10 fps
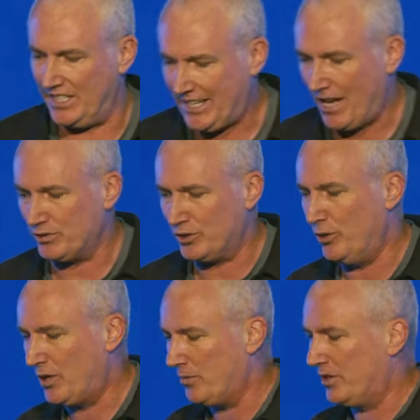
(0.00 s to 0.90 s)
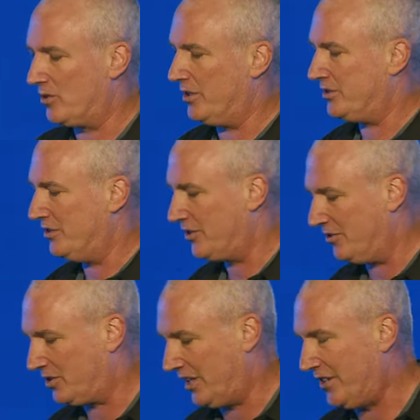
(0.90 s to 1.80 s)
council, who got with the Christian
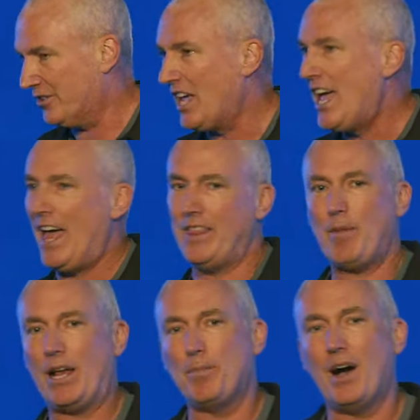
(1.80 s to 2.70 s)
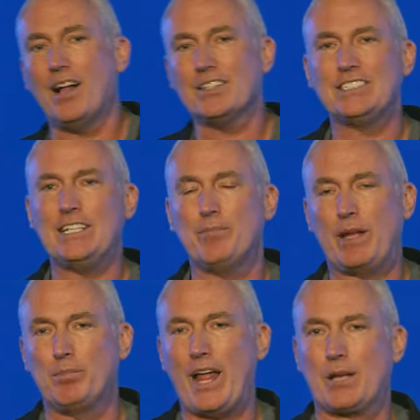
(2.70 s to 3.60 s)
church leaders, and they made a policy that
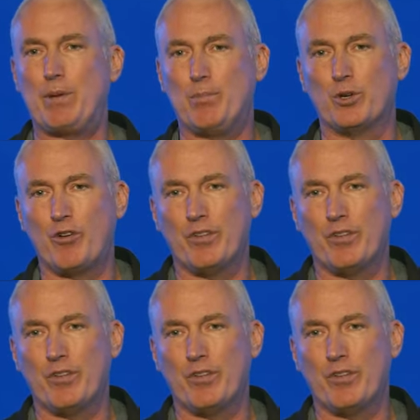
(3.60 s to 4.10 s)
made black people go